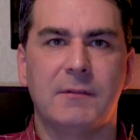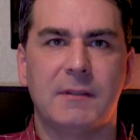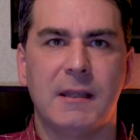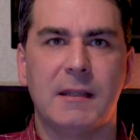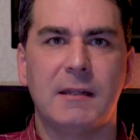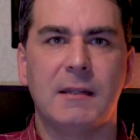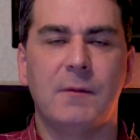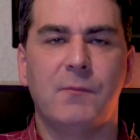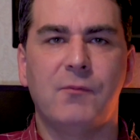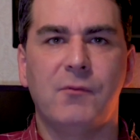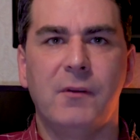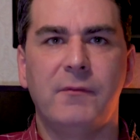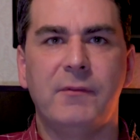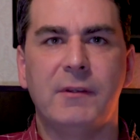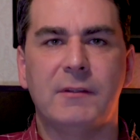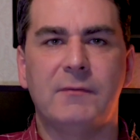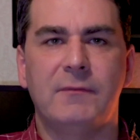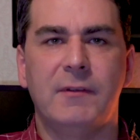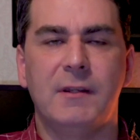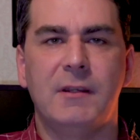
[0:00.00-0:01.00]
said in a
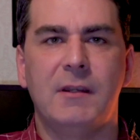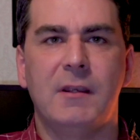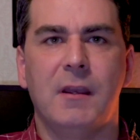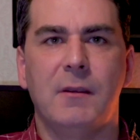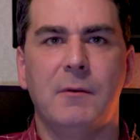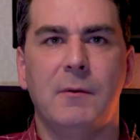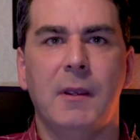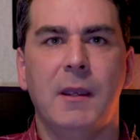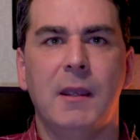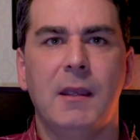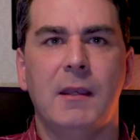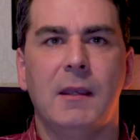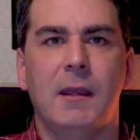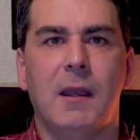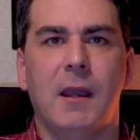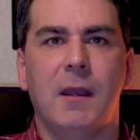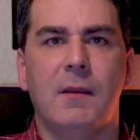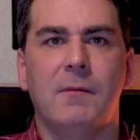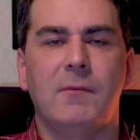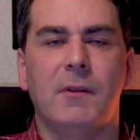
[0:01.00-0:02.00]
previous video
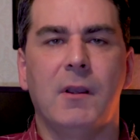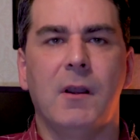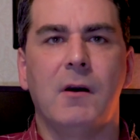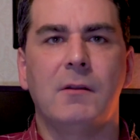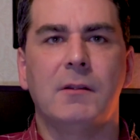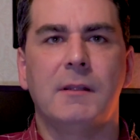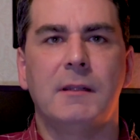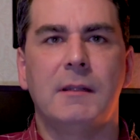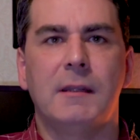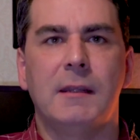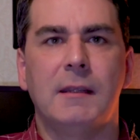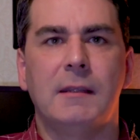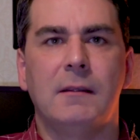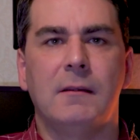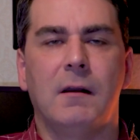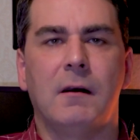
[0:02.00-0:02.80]
regarding the